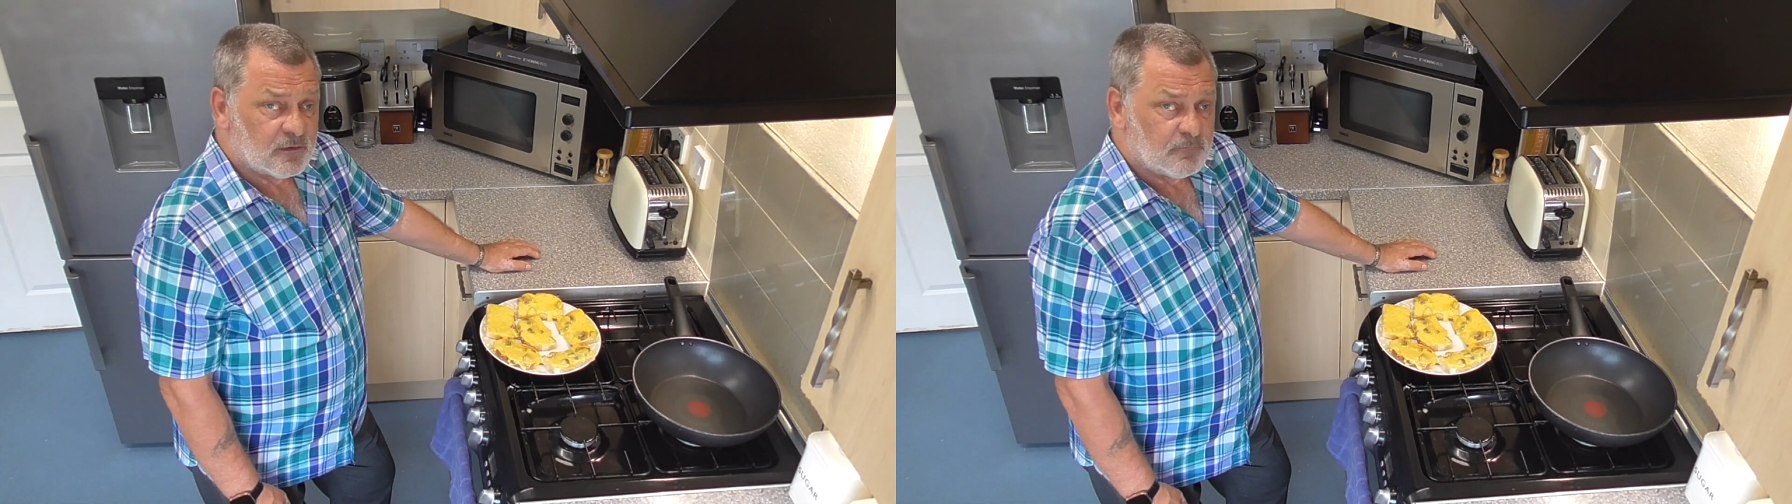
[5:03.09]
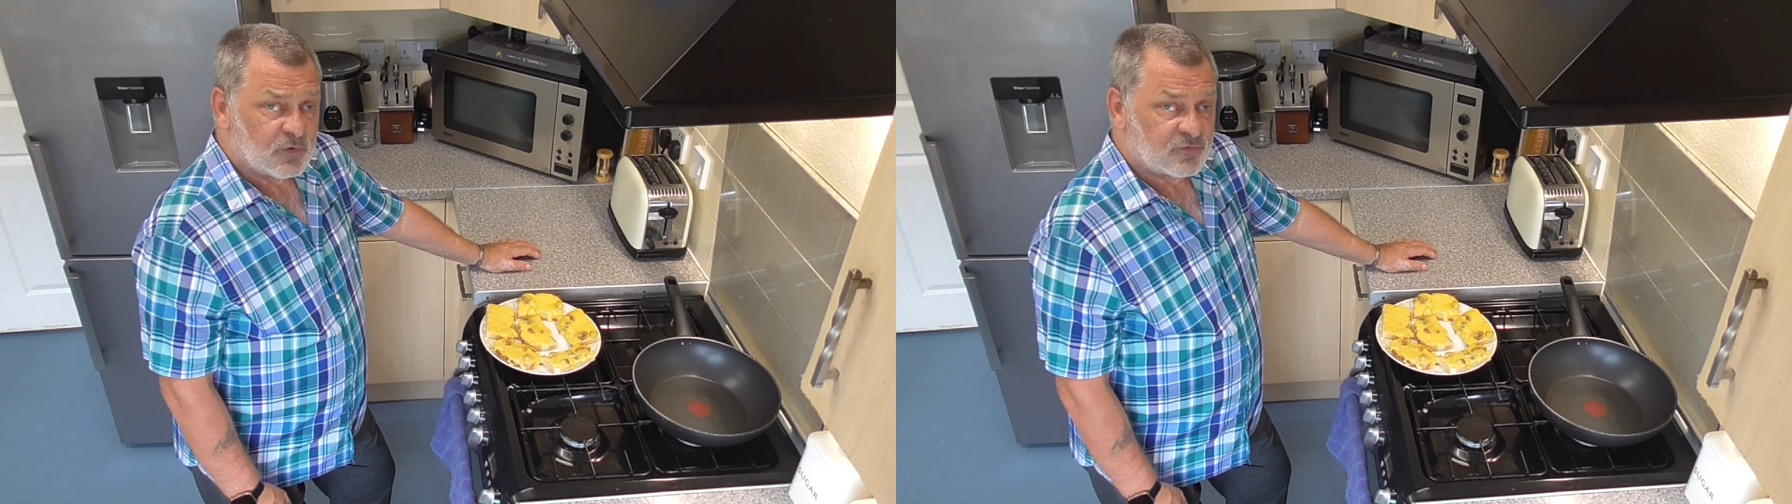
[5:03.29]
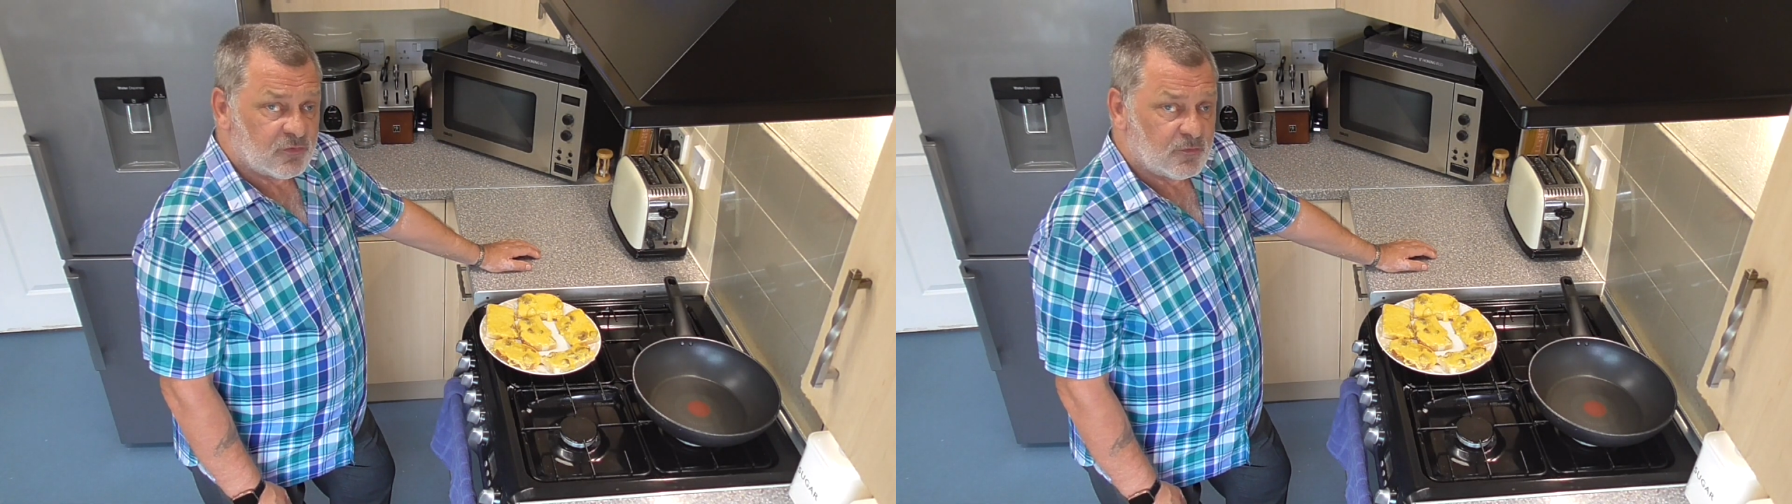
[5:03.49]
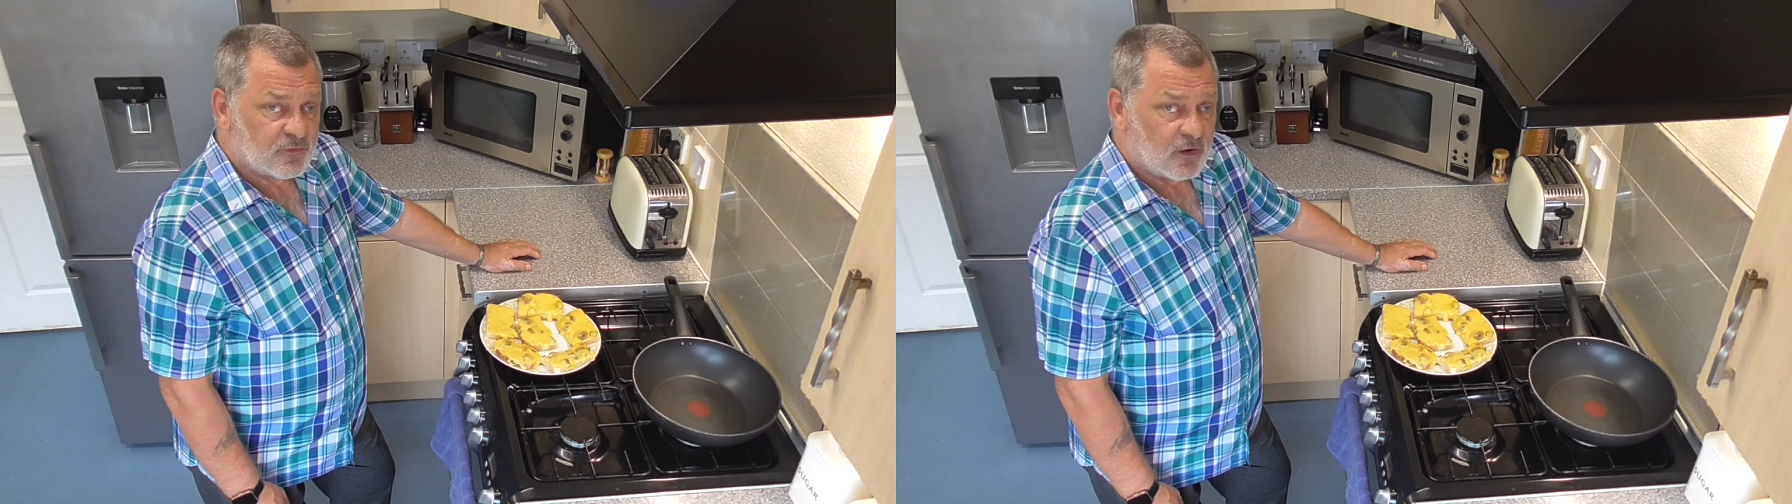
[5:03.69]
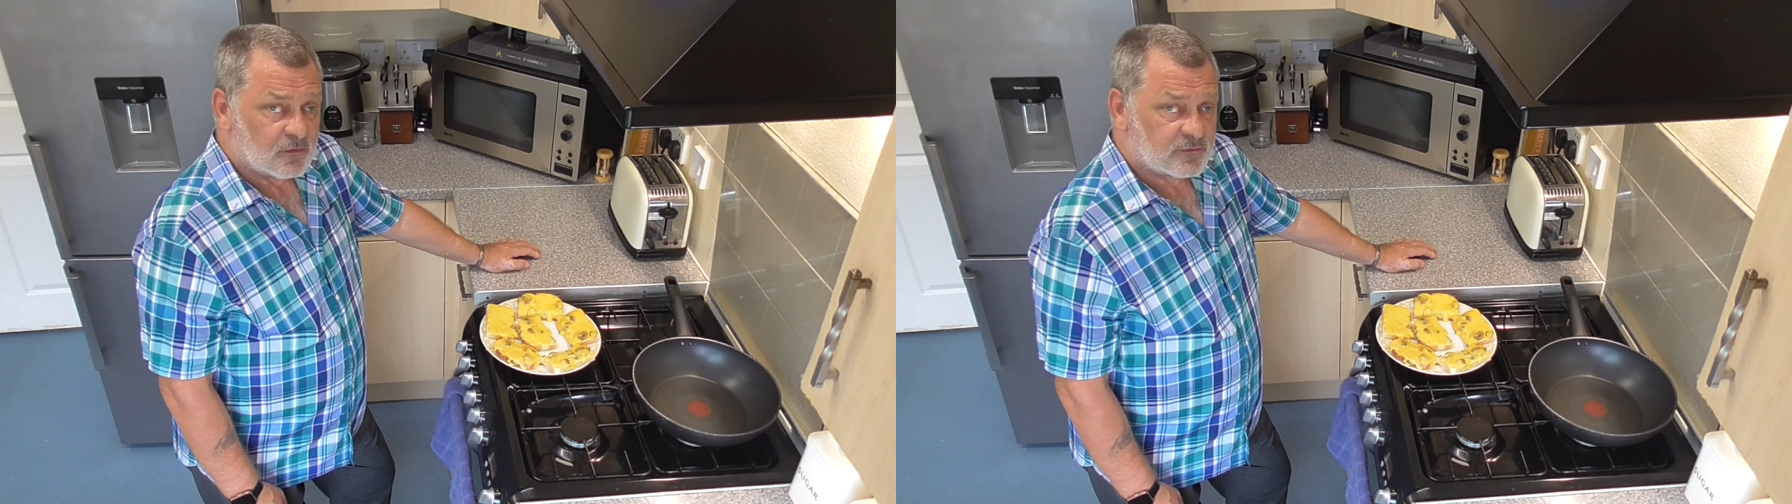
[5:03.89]
mushrooms
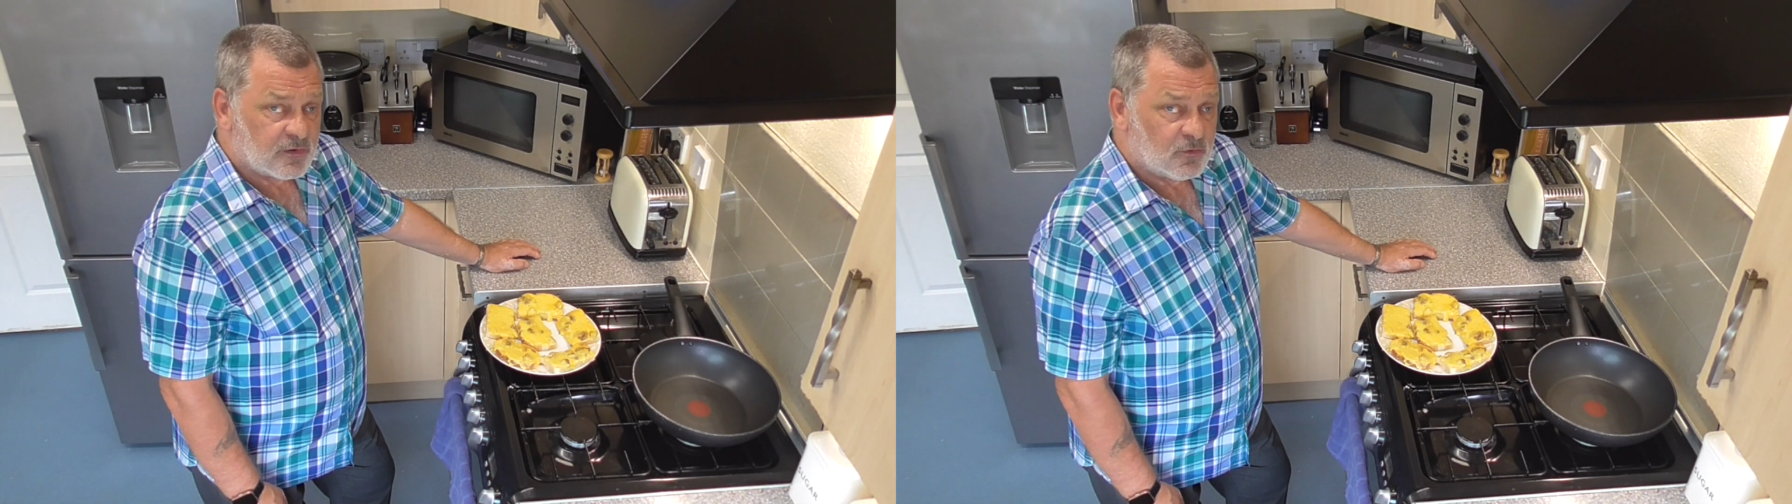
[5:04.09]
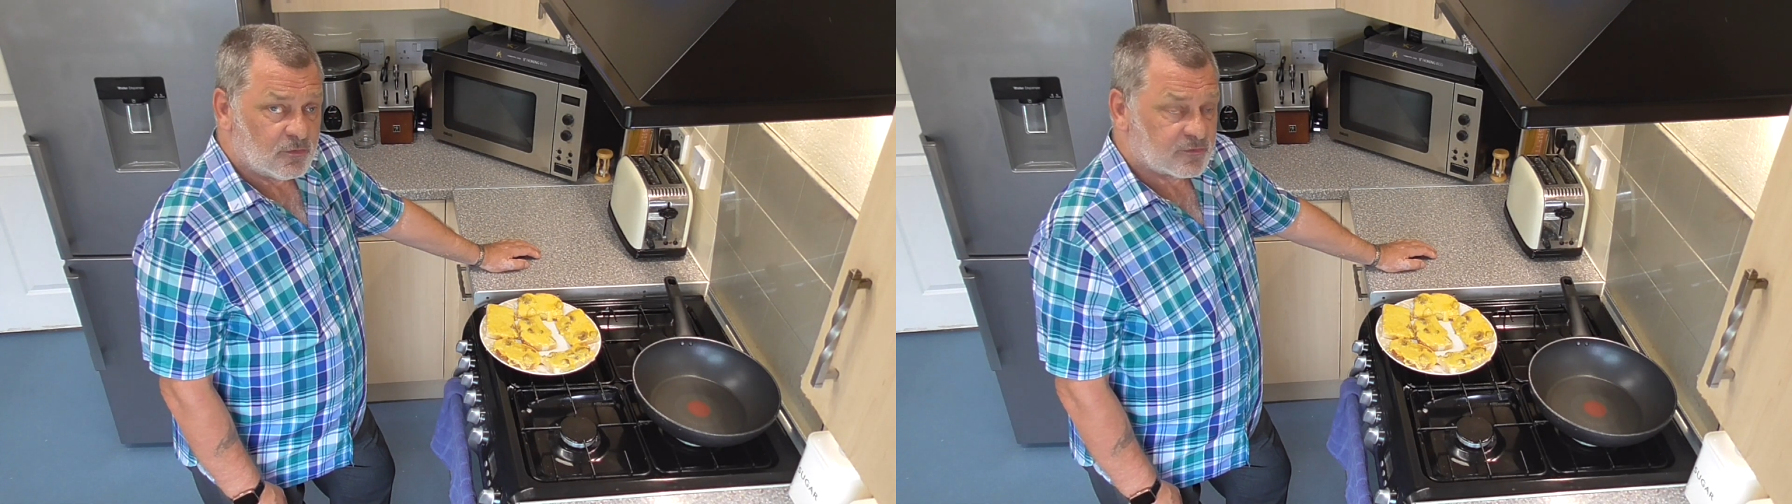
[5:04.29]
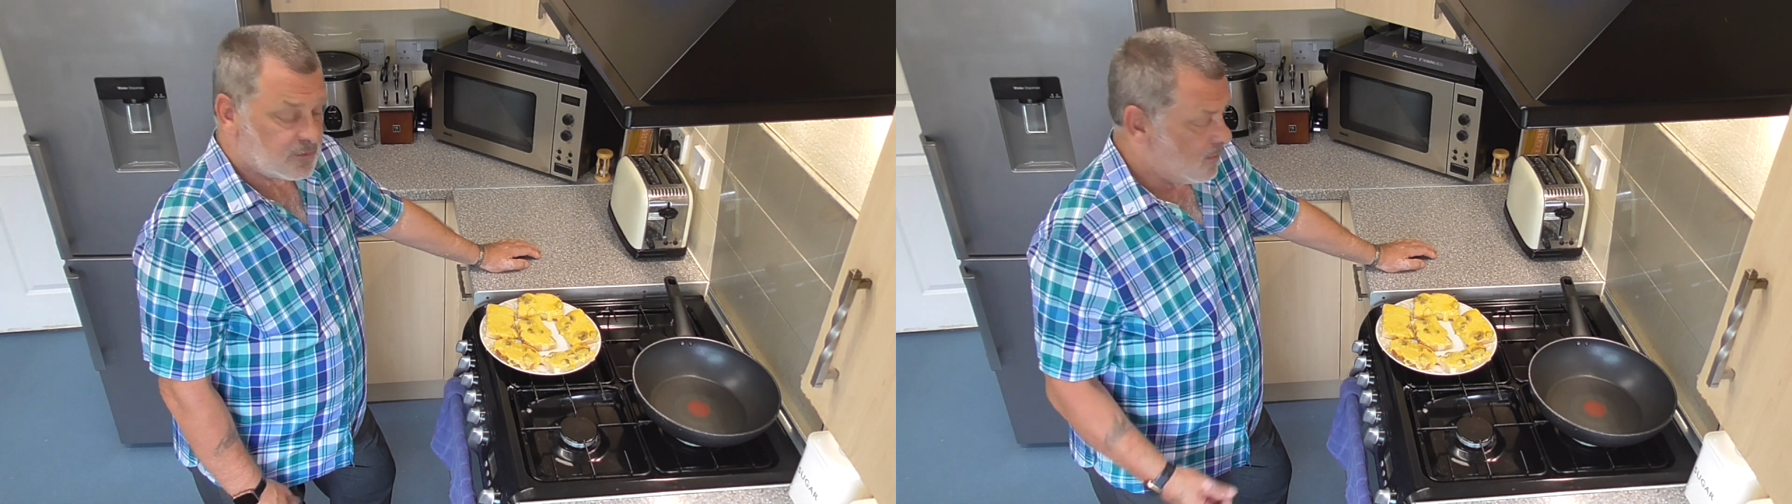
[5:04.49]
on toast.